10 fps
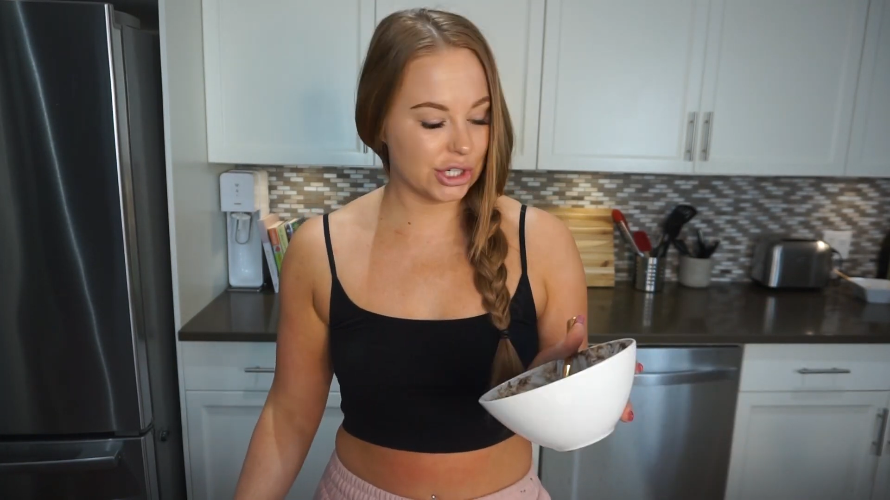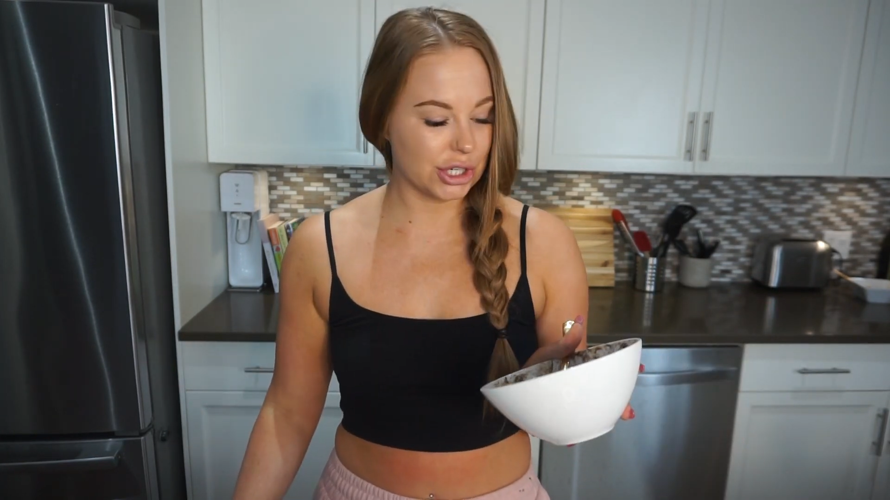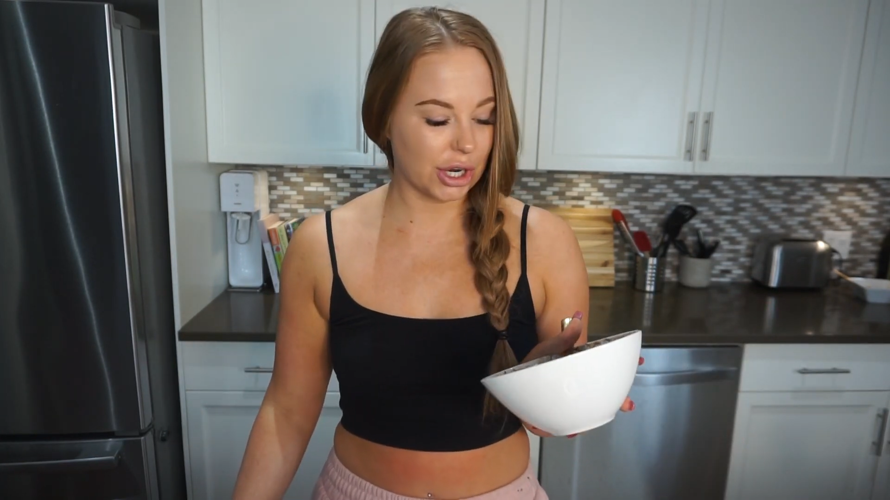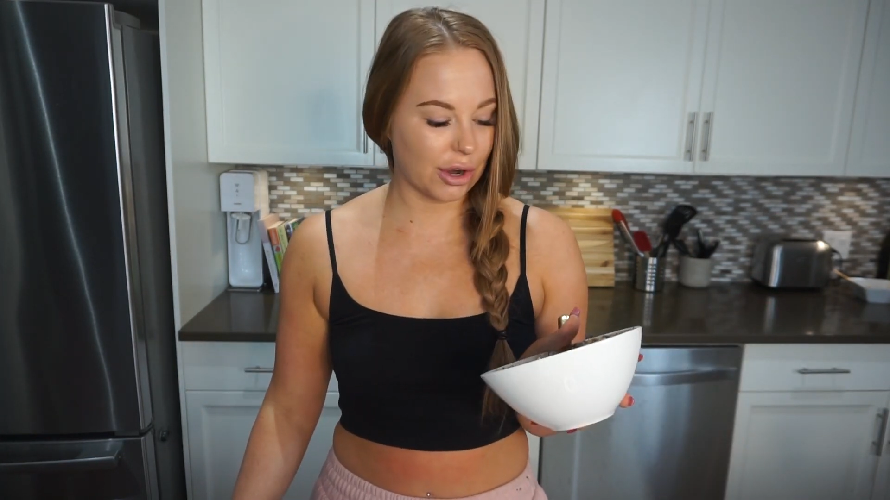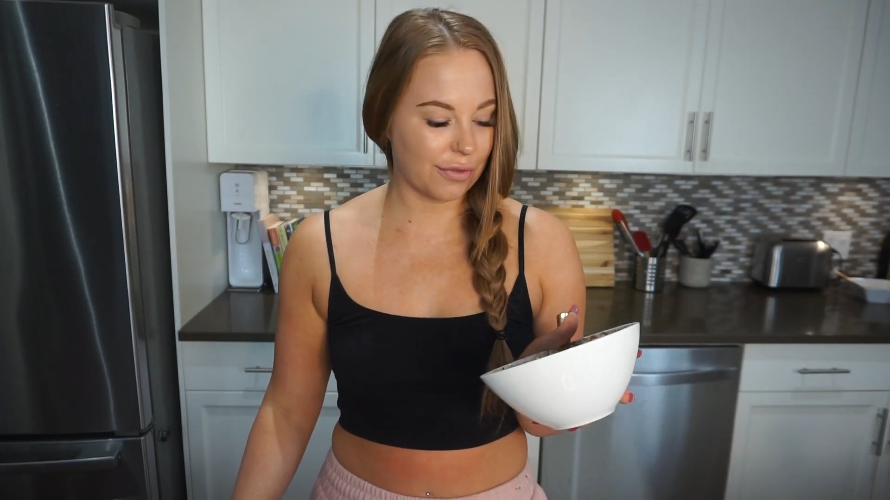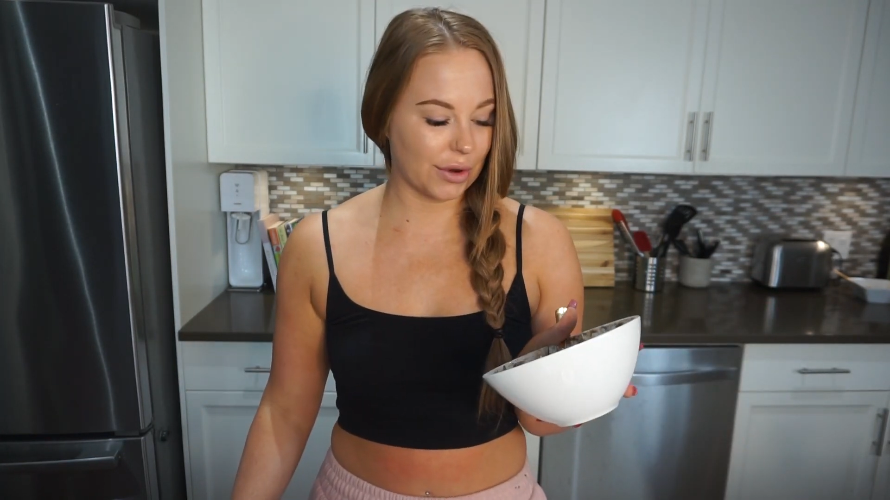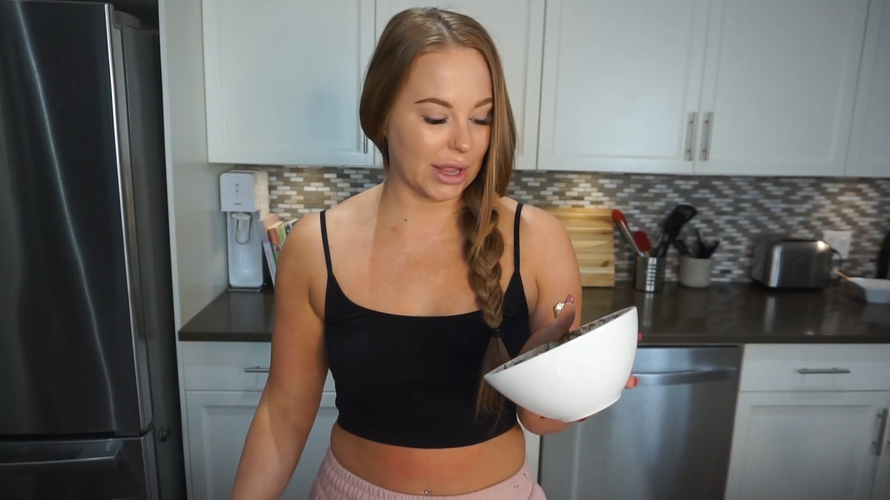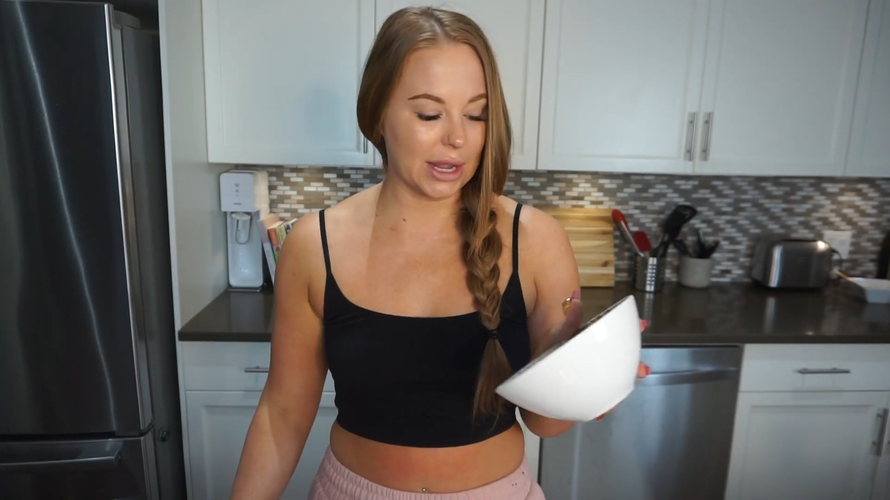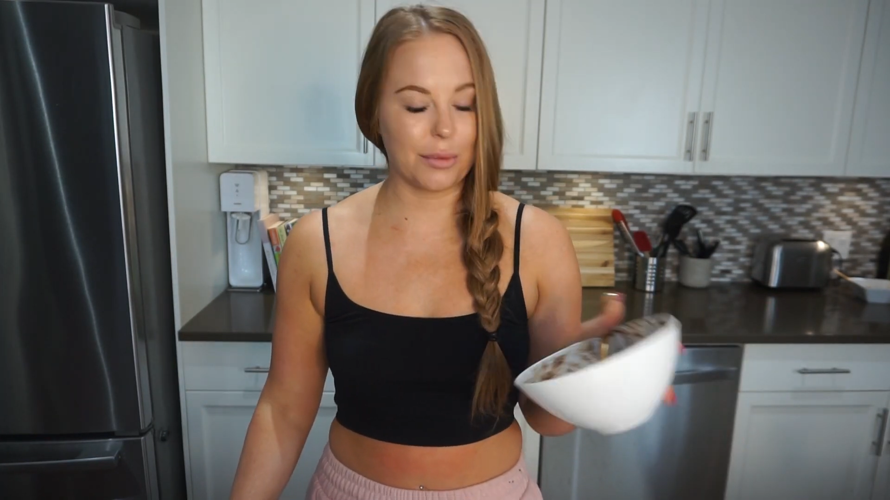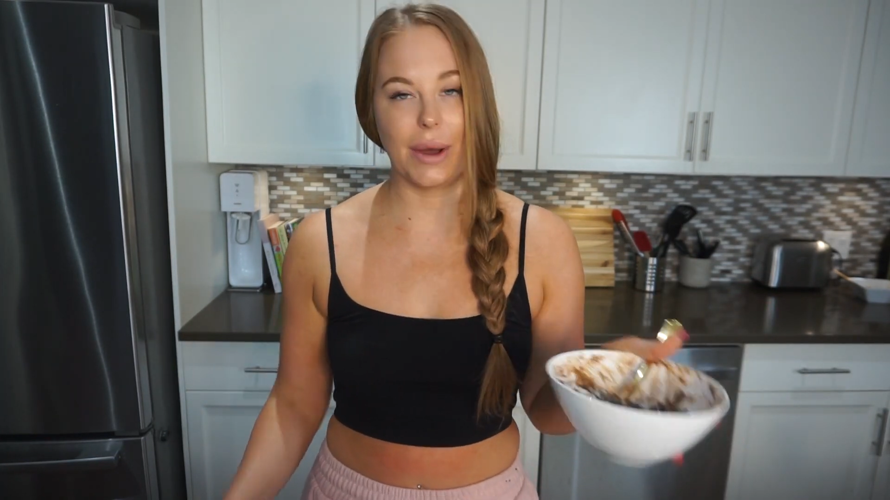sugar for
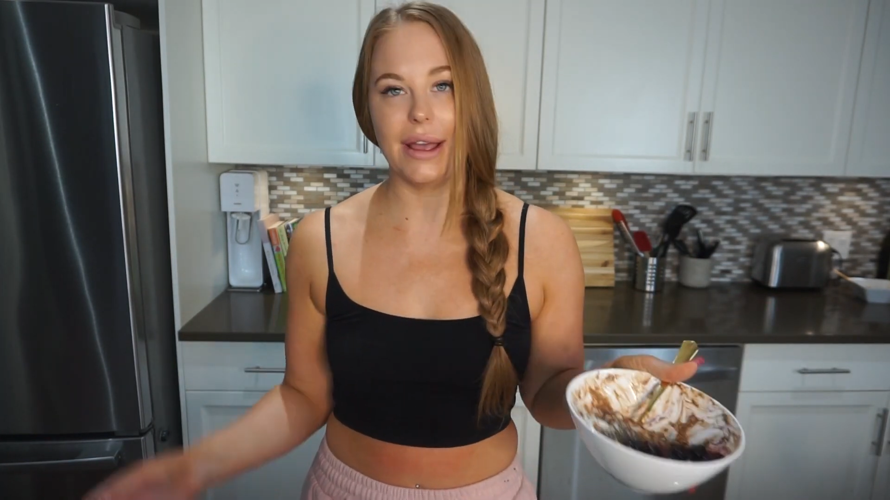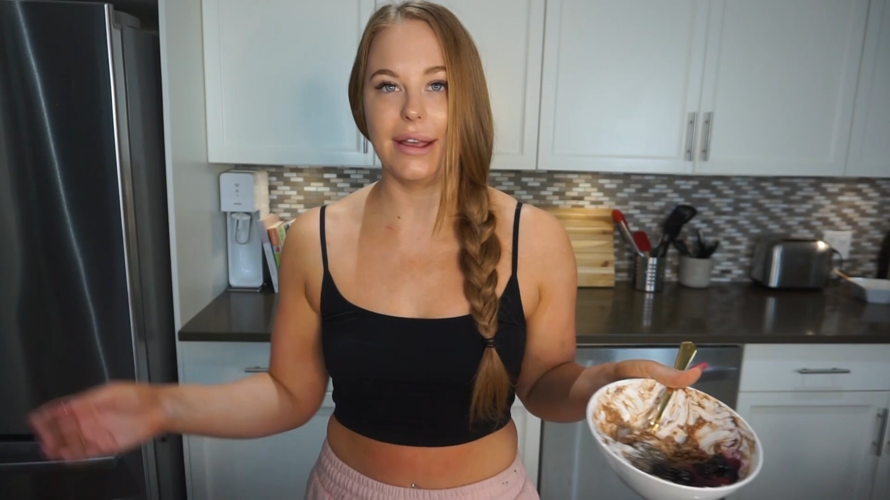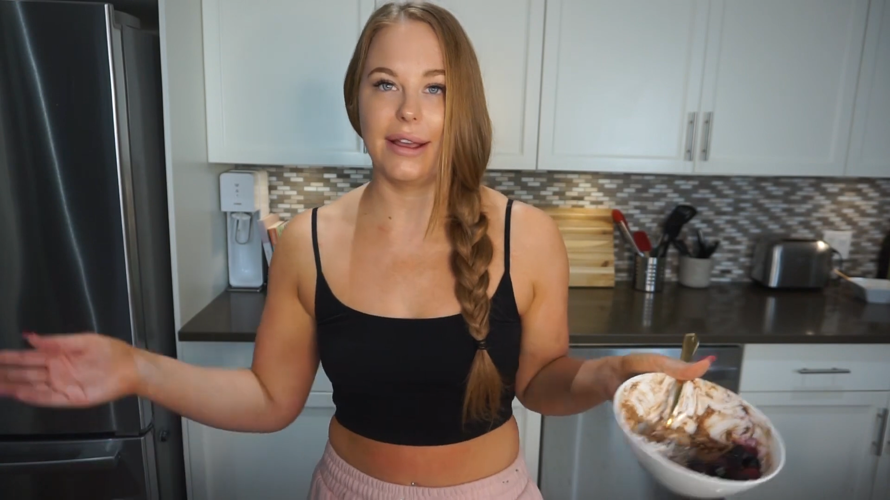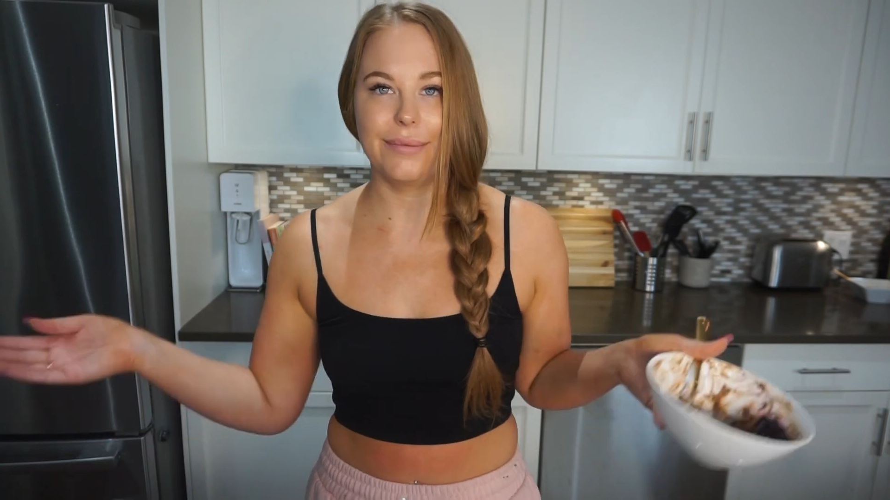like what